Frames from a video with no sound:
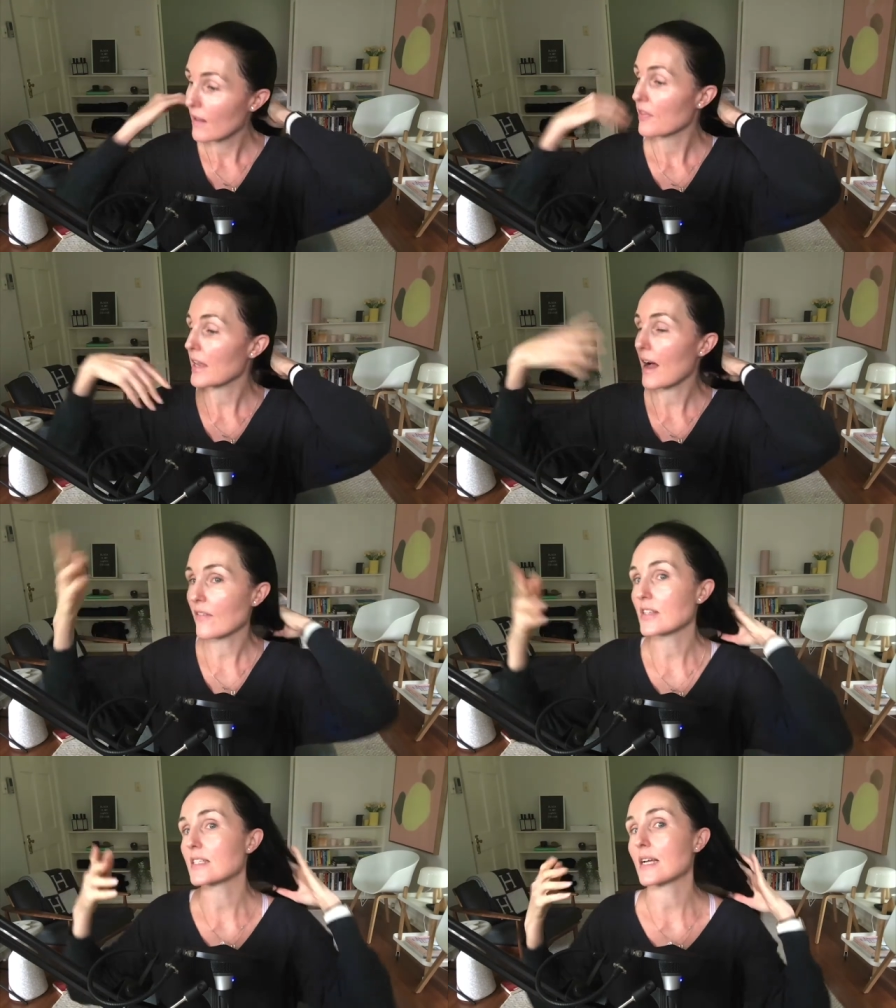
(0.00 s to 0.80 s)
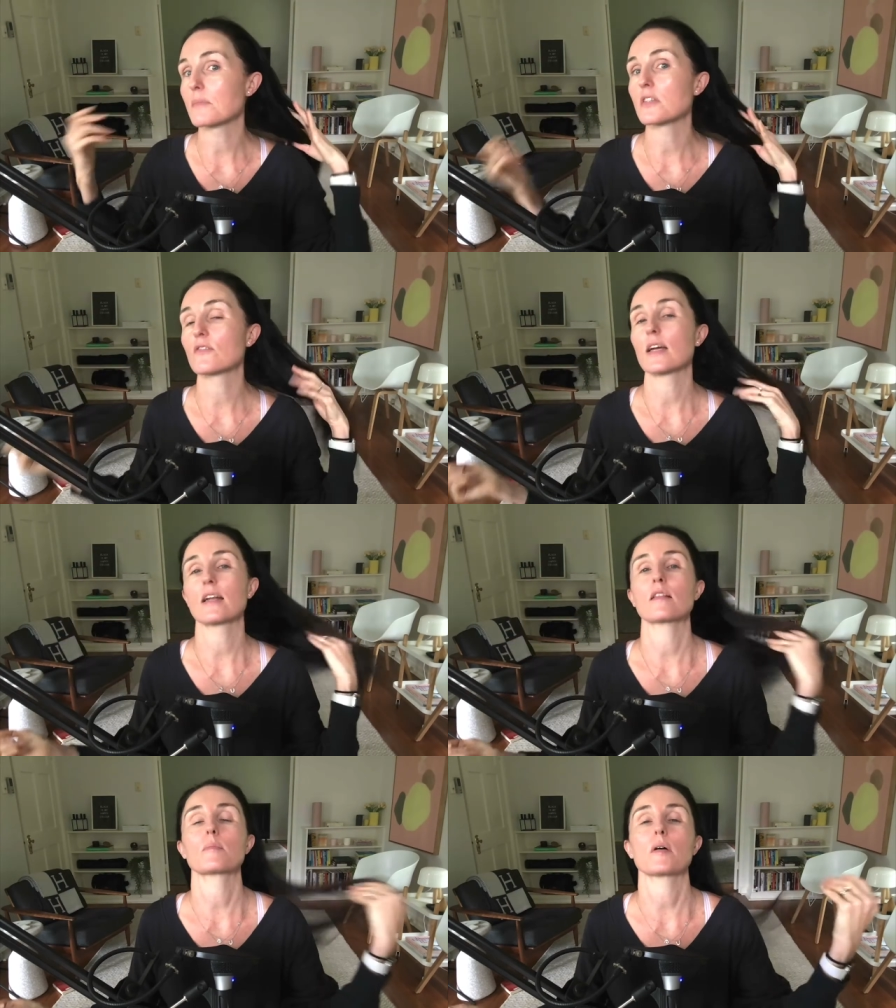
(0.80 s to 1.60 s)
The other steps of
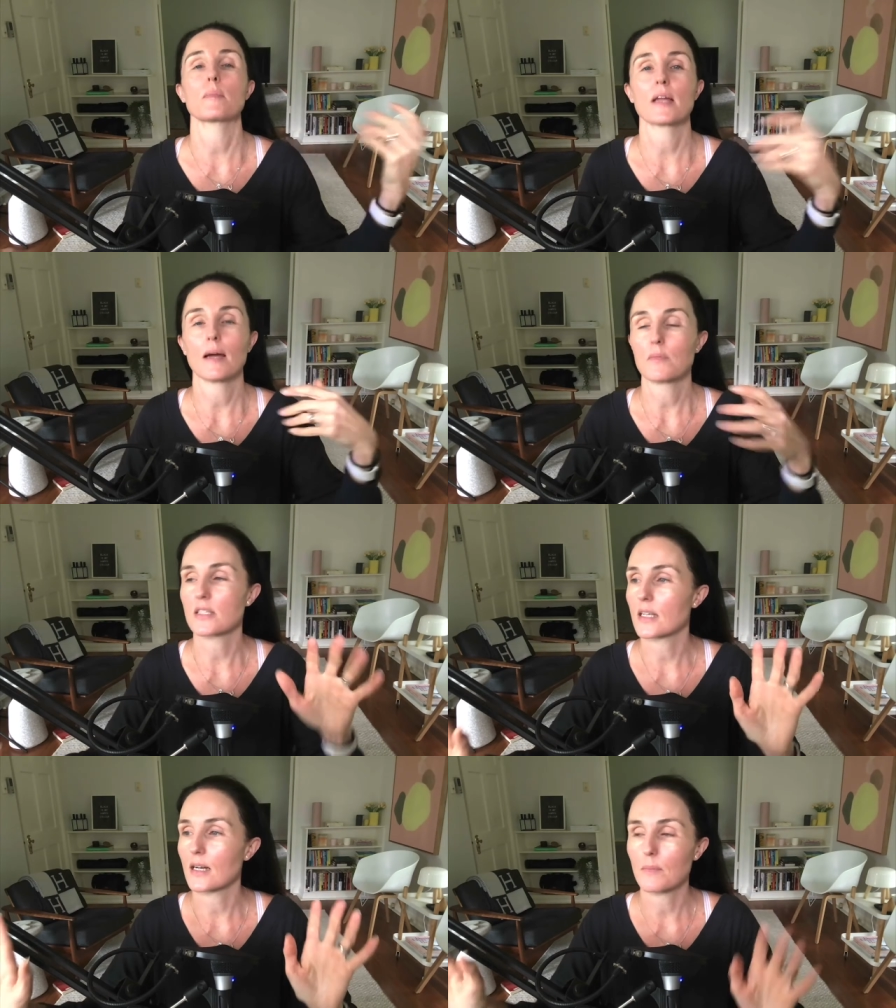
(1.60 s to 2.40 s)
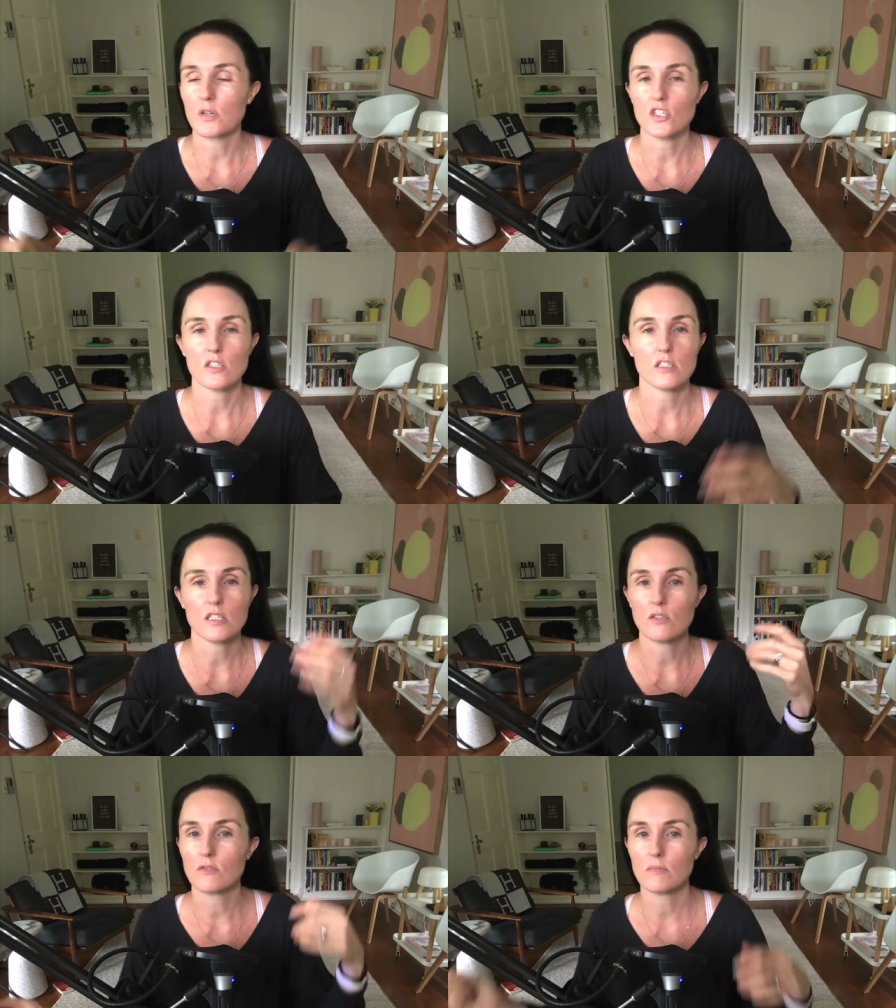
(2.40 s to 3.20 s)
getting the proper camera set up, which is
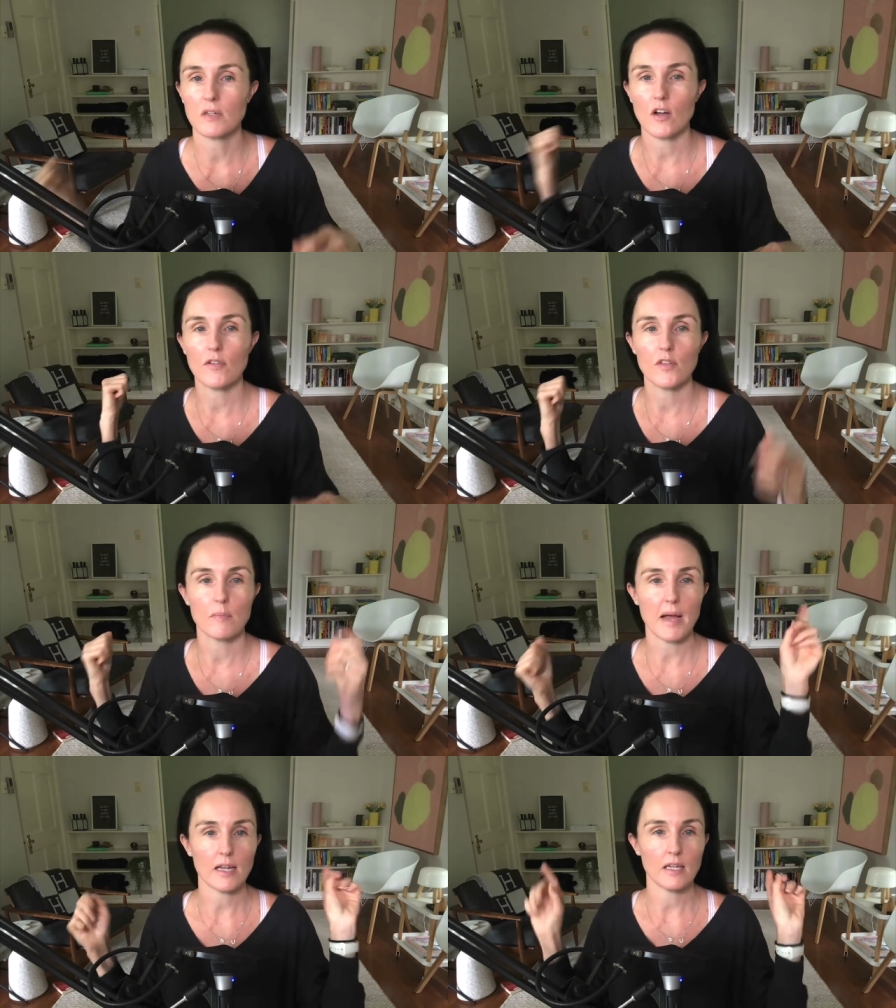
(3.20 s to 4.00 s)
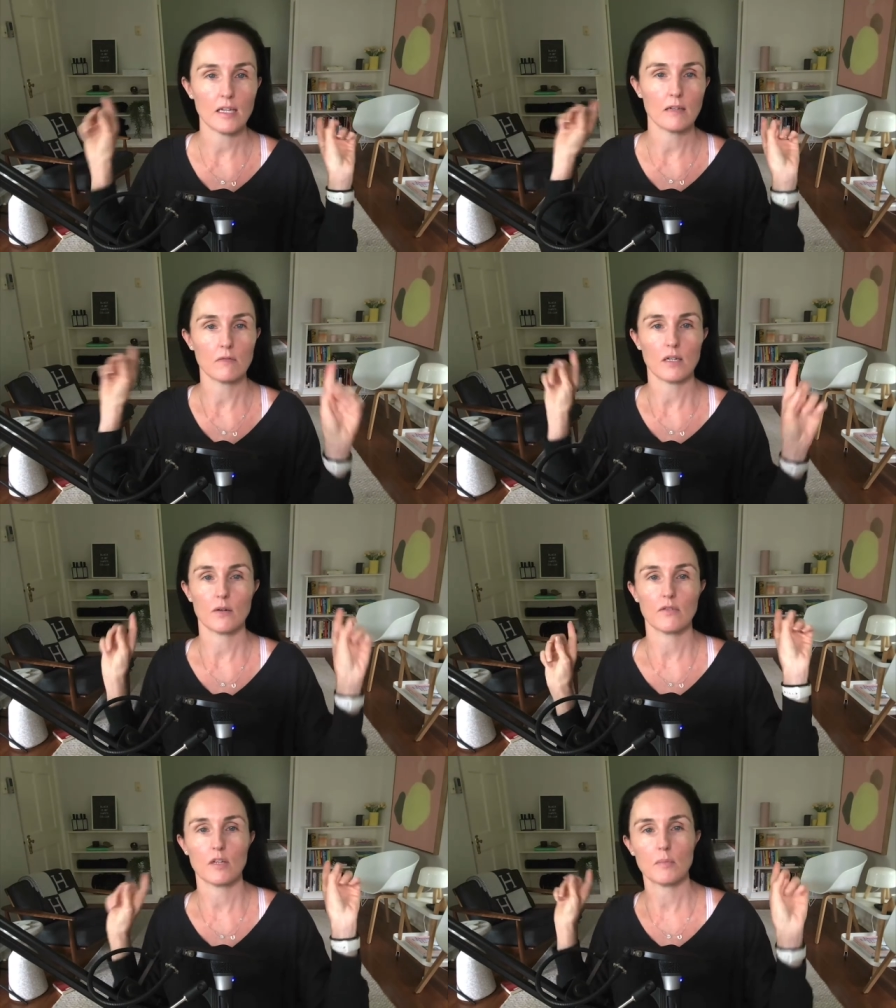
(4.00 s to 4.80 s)
still over the back here,
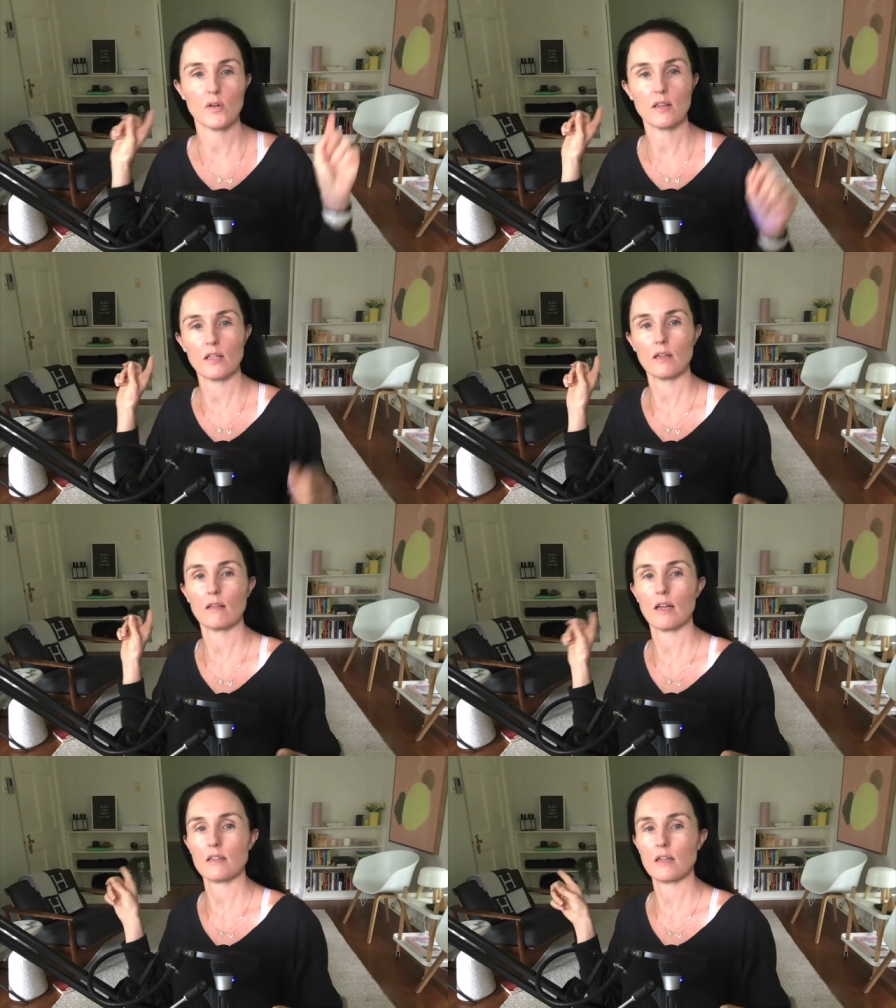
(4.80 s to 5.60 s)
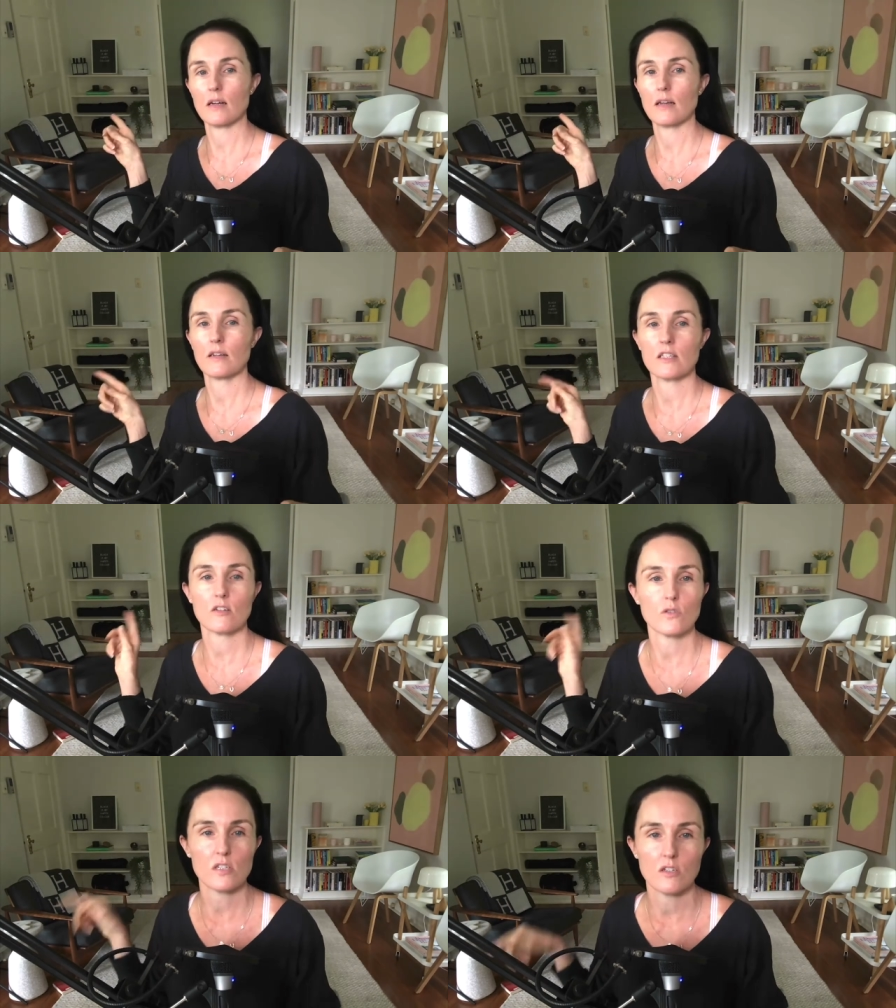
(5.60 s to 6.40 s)
however you point there, that side, it's
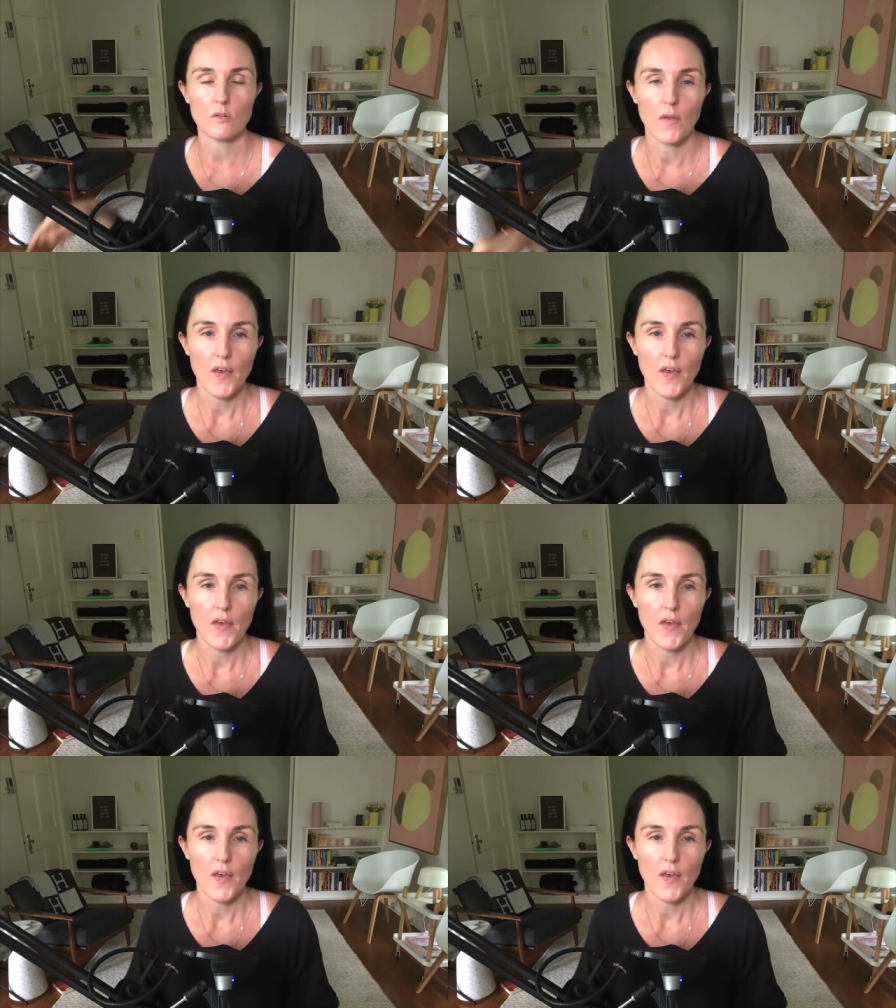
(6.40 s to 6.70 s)
all still